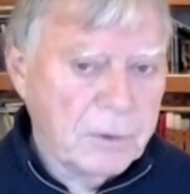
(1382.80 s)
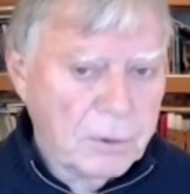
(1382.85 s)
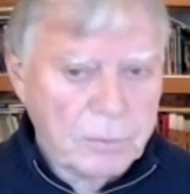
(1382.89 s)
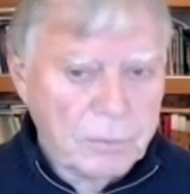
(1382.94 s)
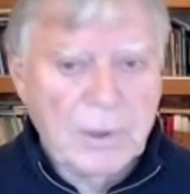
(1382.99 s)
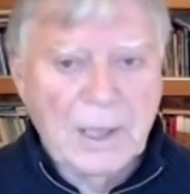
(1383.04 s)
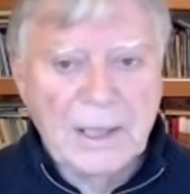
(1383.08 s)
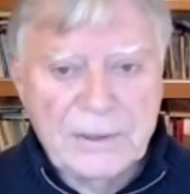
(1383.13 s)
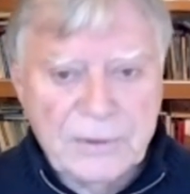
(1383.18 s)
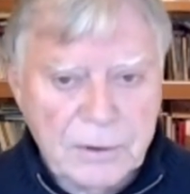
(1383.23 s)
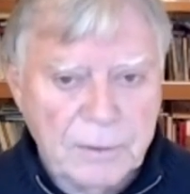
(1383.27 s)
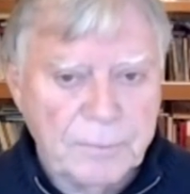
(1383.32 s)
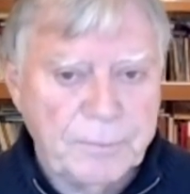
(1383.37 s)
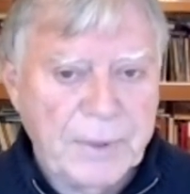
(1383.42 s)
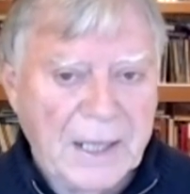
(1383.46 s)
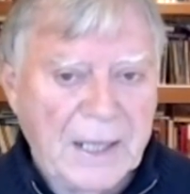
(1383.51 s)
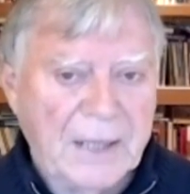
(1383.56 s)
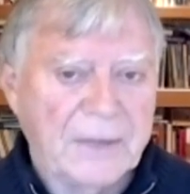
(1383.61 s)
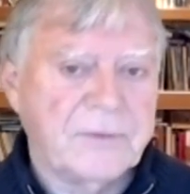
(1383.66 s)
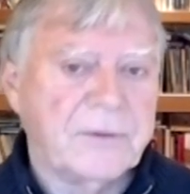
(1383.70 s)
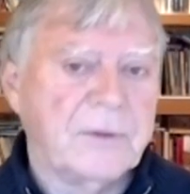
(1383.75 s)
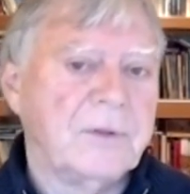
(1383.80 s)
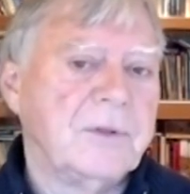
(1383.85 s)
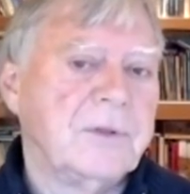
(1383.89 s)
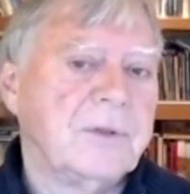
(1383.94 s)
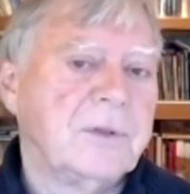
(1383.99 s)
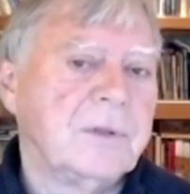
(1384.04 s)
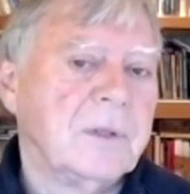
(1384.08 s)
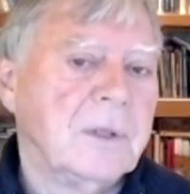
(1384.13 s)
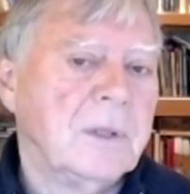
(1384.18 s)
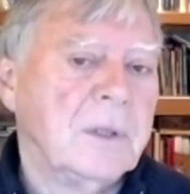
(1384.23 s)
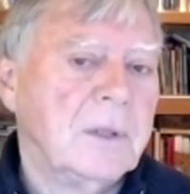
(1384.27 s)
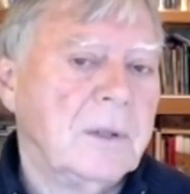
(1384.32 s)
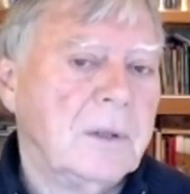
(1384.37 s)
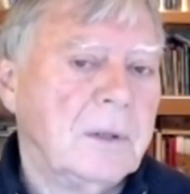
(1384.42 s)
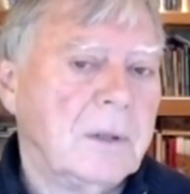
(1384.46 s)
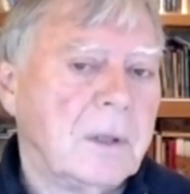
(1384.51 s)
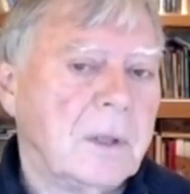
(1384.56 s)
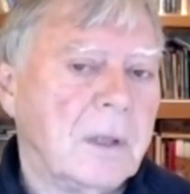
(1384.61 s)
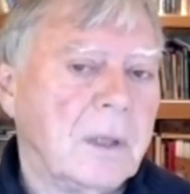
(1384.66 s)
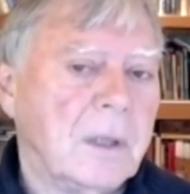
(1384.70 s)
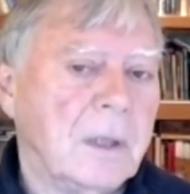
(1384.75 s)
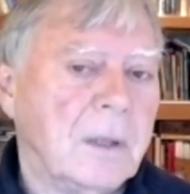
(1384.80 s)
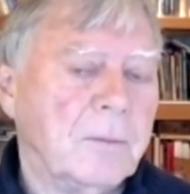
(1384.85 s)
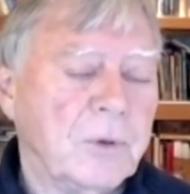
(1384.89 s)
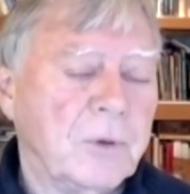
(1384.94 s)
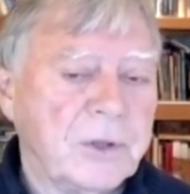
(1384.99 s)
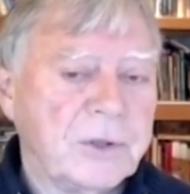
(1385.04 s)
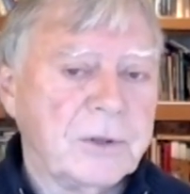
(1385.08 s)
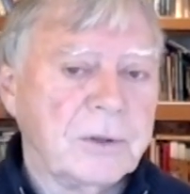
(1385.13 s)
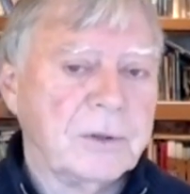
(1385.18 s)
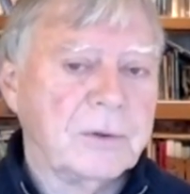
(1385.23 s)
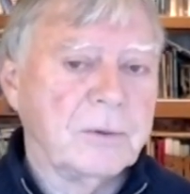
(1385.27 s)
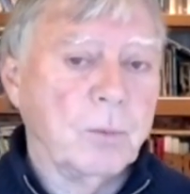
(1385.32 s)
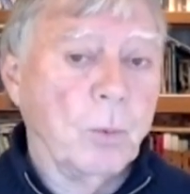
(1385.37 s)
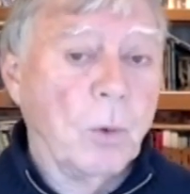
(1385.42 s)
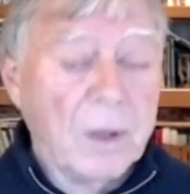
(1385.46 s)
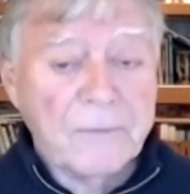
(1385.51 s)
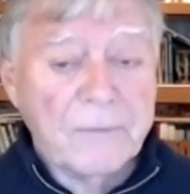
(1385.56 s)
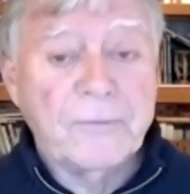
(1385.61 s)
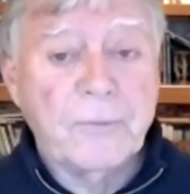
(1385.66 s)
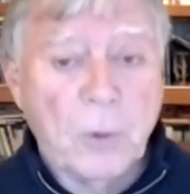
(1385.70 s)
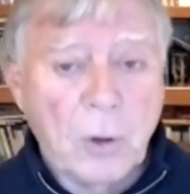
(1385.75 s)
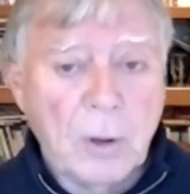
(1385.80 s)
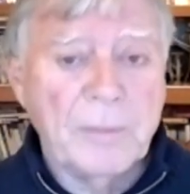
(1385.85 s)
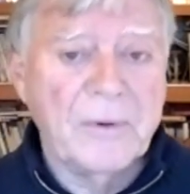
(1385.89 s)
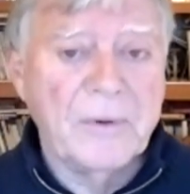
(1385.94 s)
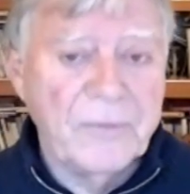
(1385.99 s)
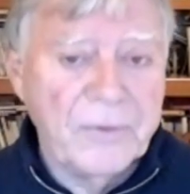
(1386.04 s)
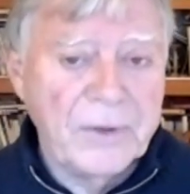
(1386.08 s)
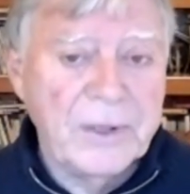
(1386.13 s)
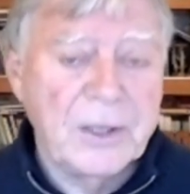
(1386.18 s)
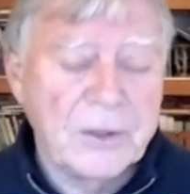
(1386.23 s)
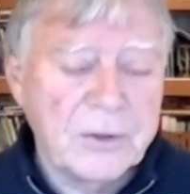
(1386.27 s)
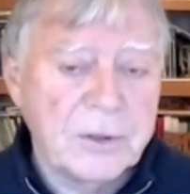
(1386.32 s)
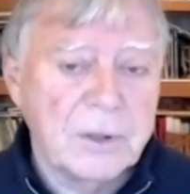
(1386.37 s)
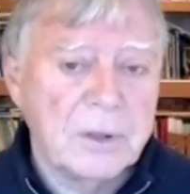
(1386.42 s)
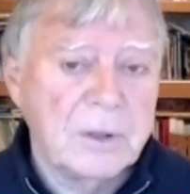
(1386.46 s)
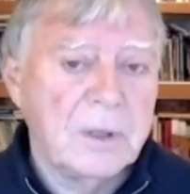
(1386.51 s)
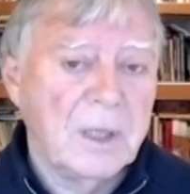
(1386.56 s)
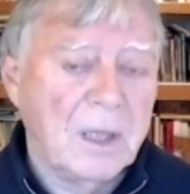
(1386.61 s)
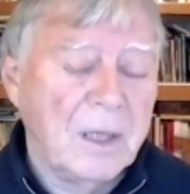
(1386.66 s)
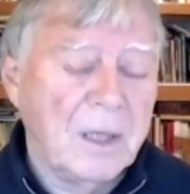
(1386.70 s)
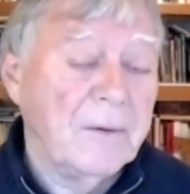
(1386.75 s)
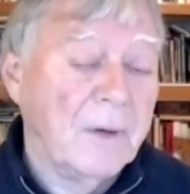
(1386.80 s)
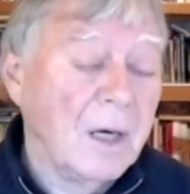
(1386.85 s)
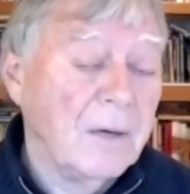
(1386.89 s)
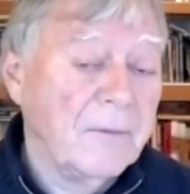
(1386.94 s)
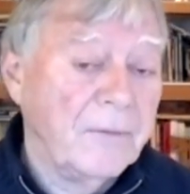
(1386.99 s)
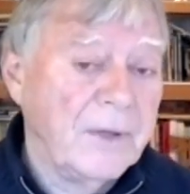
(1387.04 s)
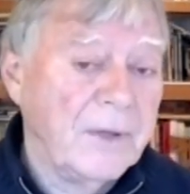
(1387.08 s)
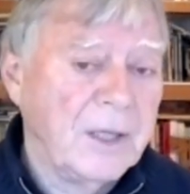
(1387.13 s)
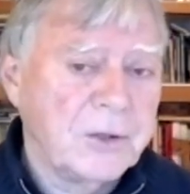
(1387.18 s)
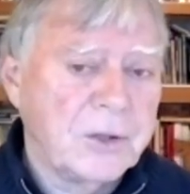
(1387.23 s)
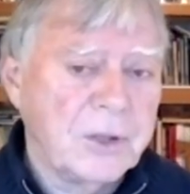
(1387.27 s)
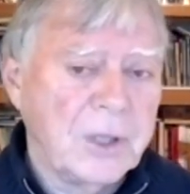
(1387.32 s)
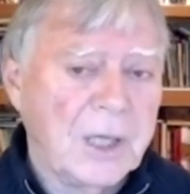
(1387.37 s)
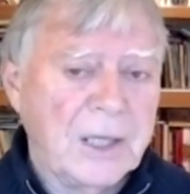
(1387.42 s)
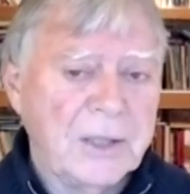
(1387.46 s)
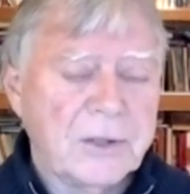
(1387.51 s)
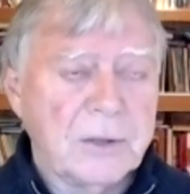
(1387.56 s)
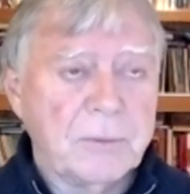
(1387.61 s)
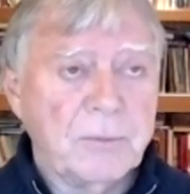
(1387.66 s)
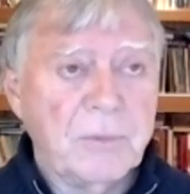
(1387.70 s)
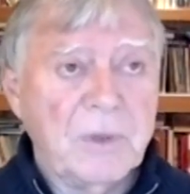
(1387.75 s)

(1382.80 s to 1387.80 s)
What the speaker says: rites of passage, which is one form of initiation.